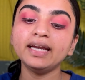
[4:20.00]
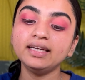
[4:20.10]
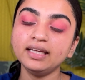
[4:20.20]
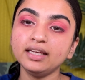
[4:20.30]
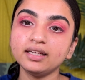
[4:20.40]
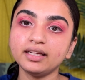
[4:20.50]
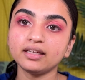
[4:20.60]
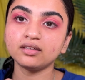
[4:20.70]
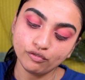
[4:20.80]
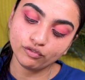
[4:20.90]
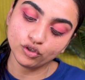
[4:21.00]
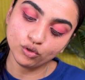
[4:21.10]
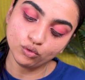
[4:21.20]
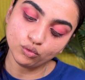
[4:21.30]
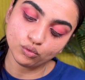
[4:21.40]
take like
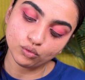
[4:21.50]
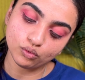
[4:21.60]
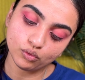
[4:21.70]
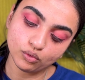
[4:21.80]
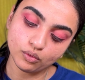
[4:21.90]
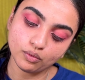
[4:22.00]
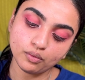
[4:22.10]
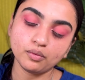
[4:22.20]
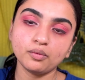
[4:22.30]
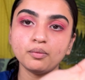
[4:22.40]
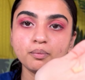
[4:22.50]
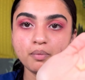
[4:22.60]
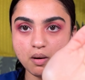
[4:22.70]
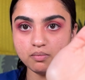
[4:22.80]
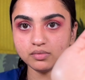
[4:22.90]
few
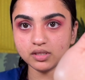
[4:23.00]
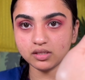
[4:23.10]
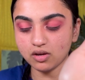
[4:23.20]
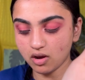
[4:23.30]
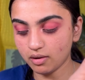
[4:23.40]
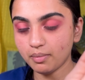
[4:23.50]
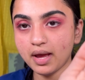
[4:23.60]
pumps on my